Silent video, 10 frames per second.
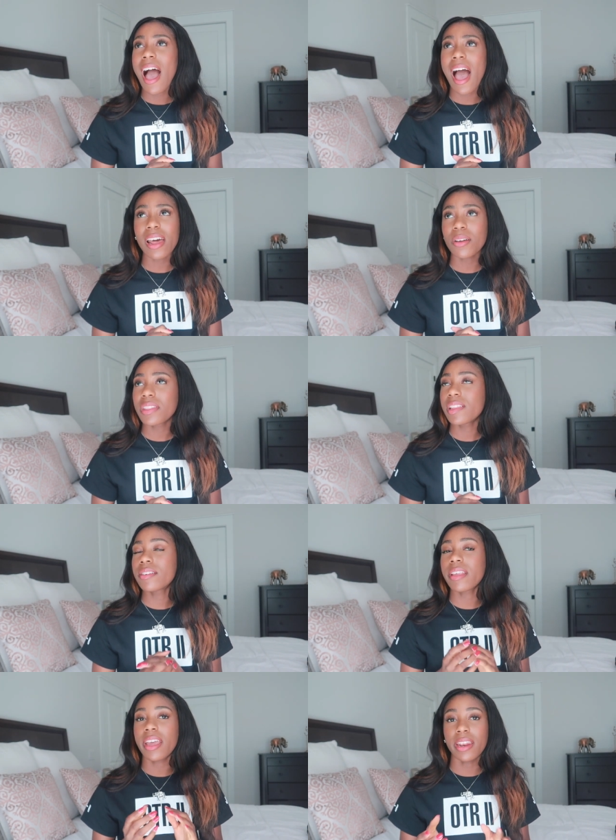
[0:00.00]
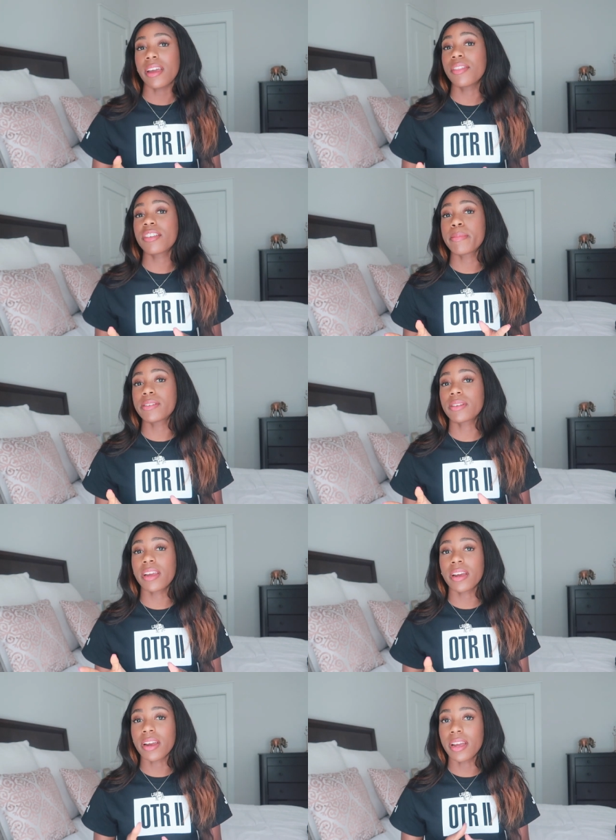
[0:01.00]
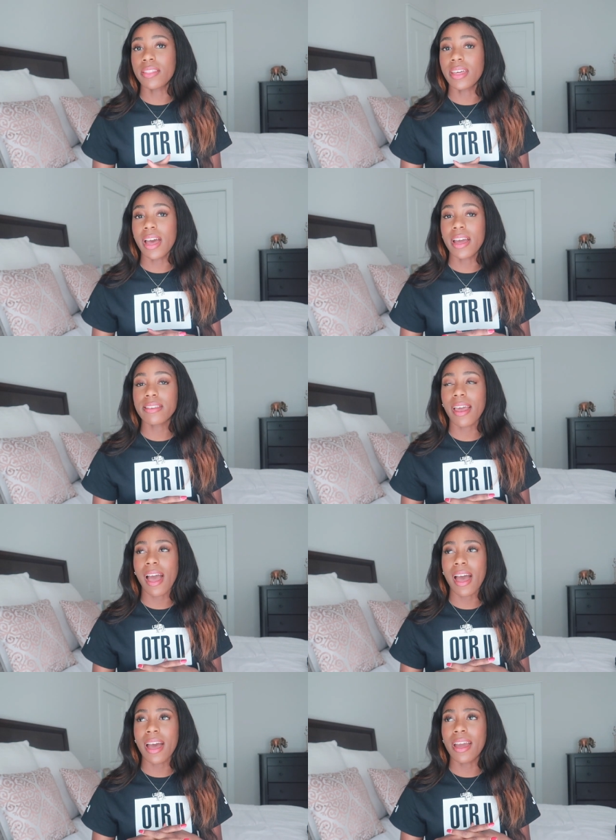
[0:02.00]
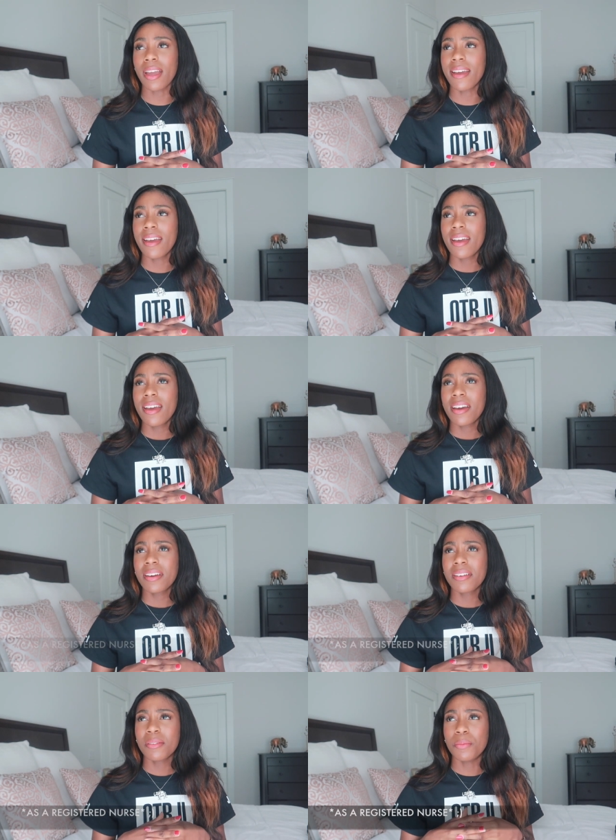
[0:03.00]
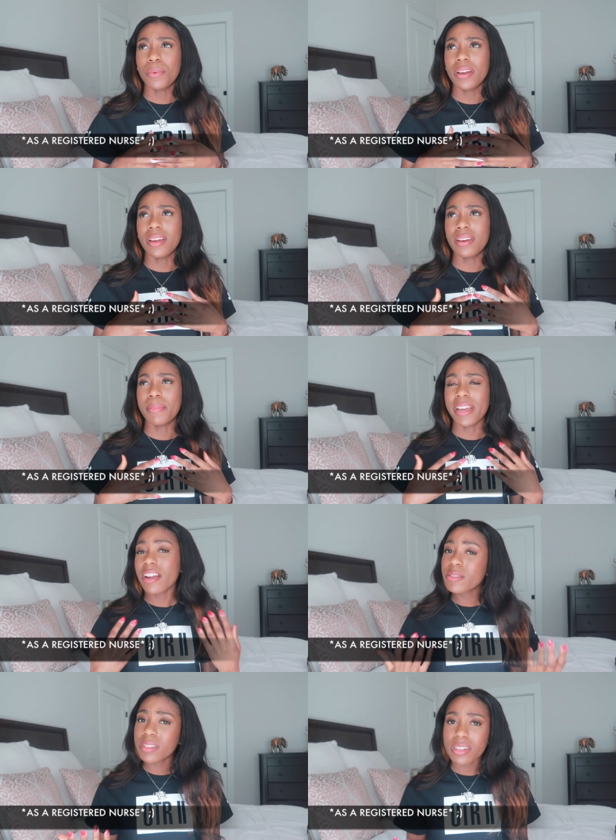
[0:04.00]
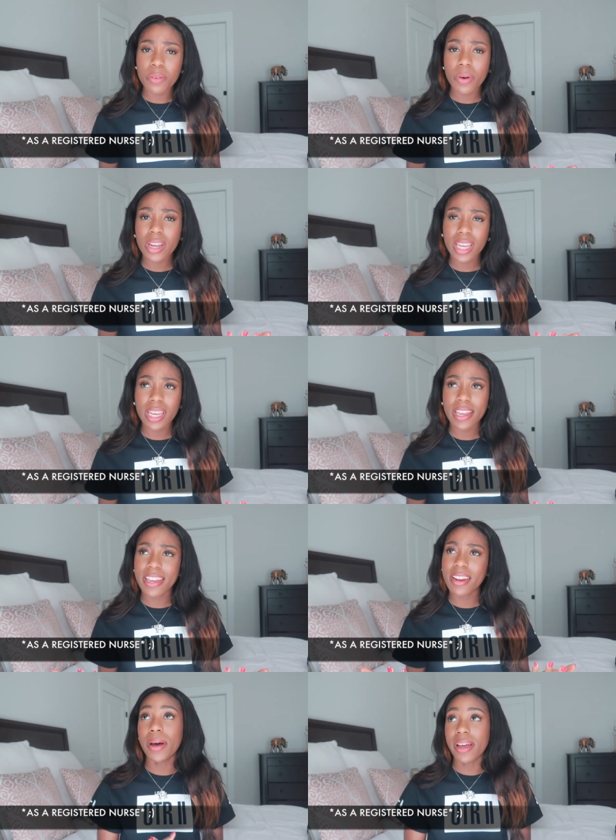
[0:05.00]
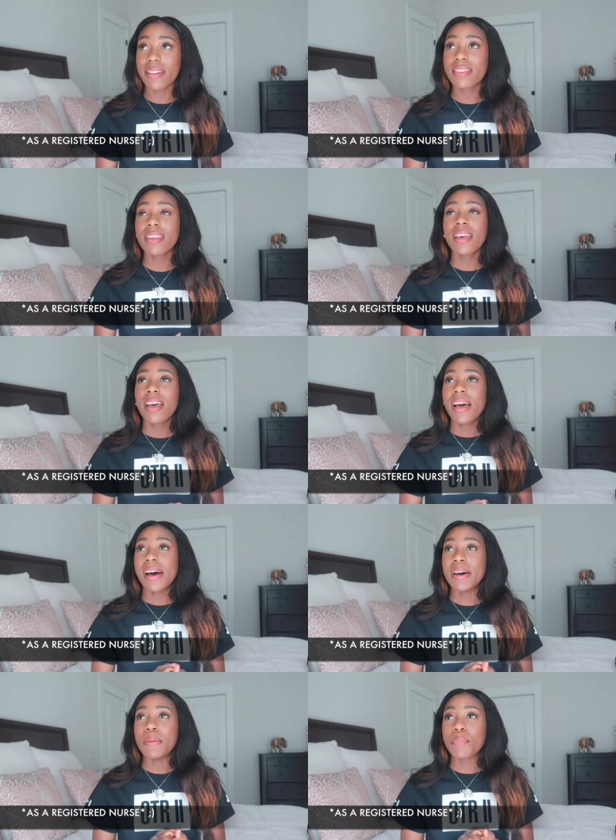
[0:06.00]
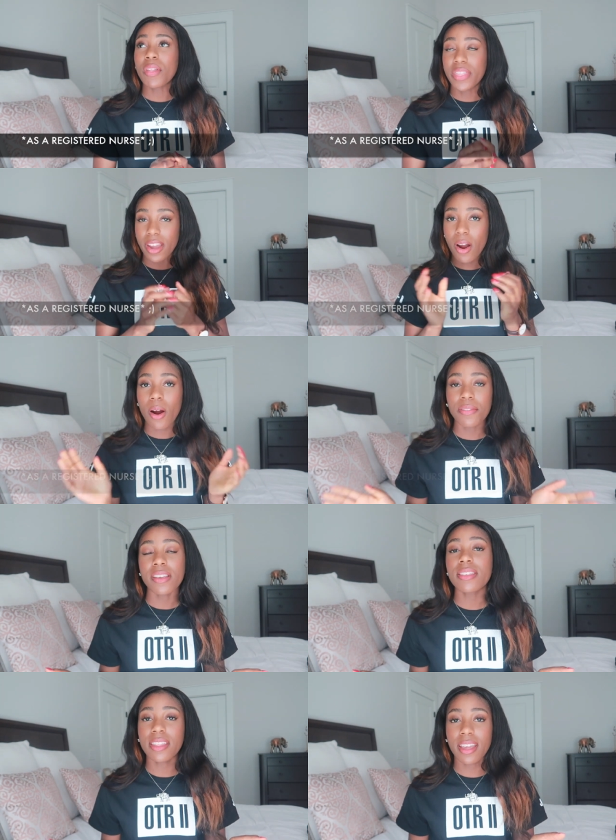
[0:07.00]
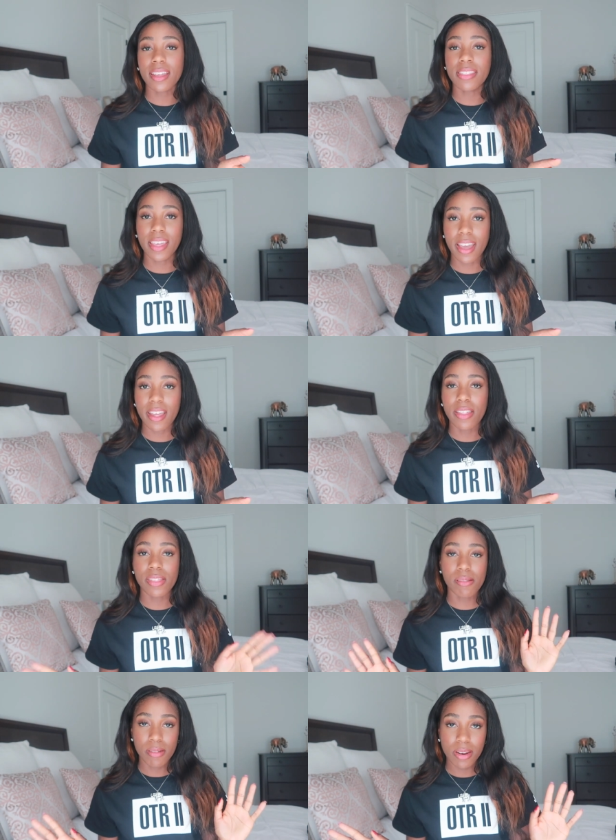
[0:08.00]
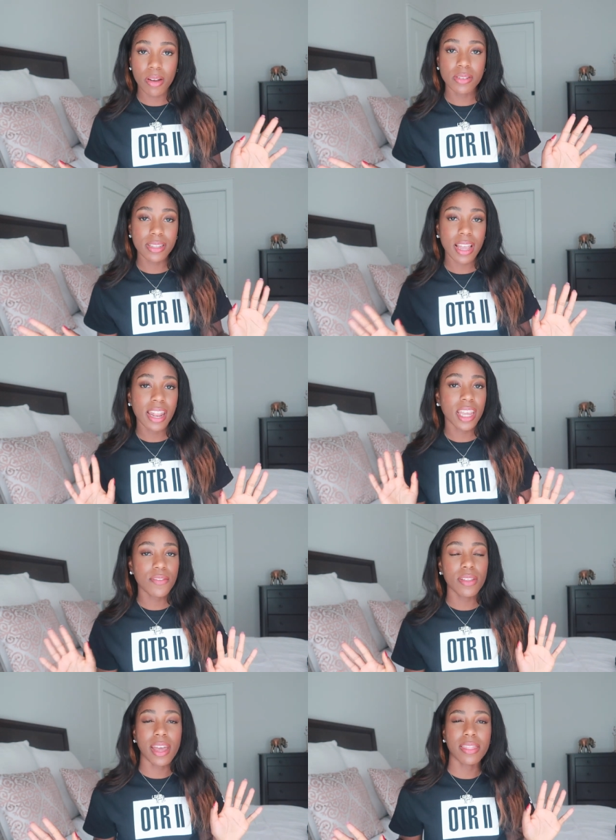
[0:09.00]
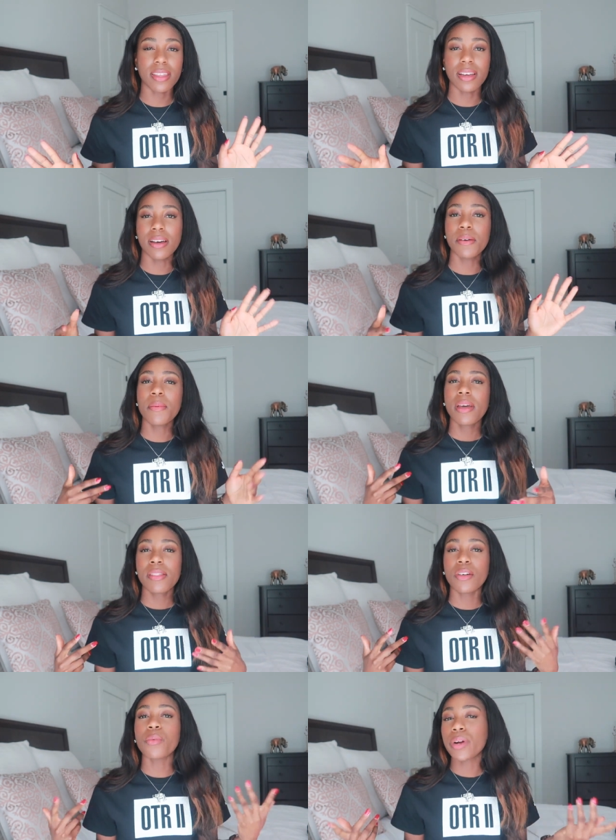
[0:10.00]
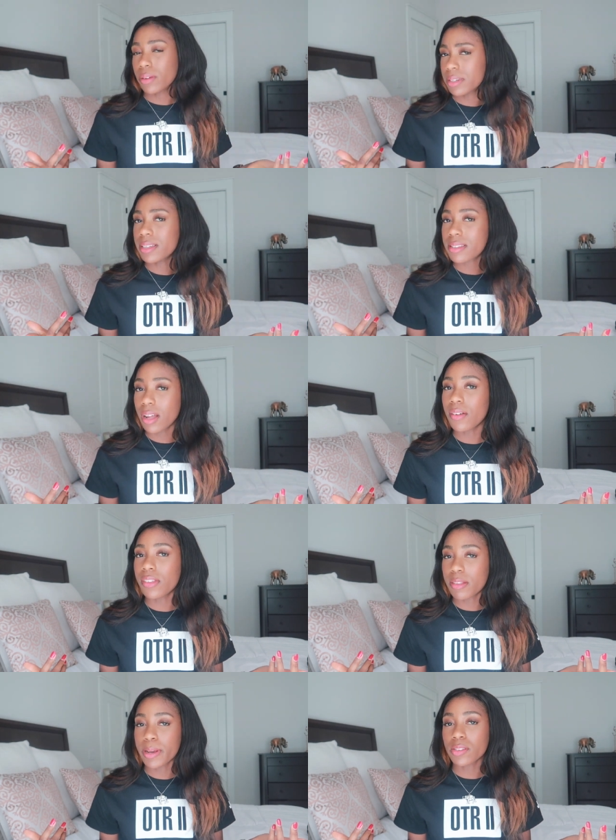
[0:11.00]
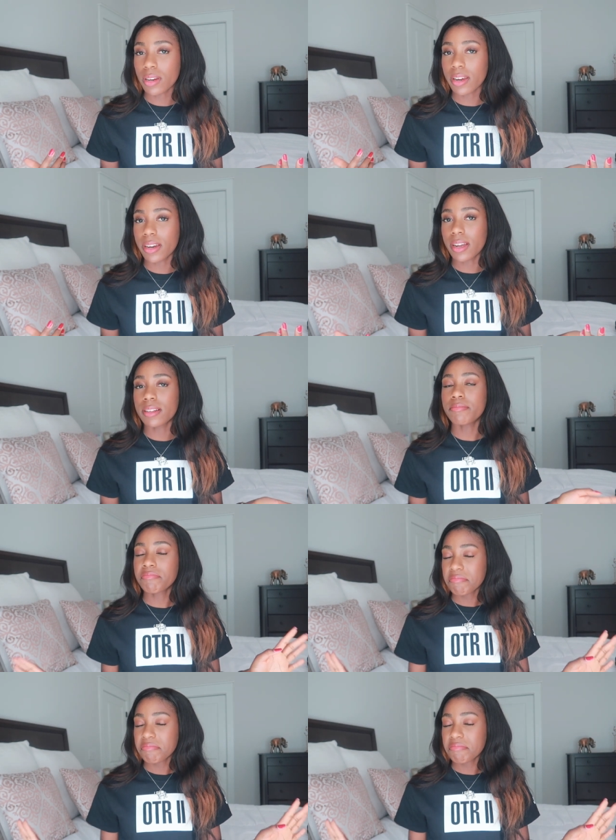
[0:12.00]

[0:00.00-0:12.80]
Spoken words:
I don't think there's any other specialty area that I would be interested in working in. But there are these things that, you know, just kind of give you like the realness of the specialty area.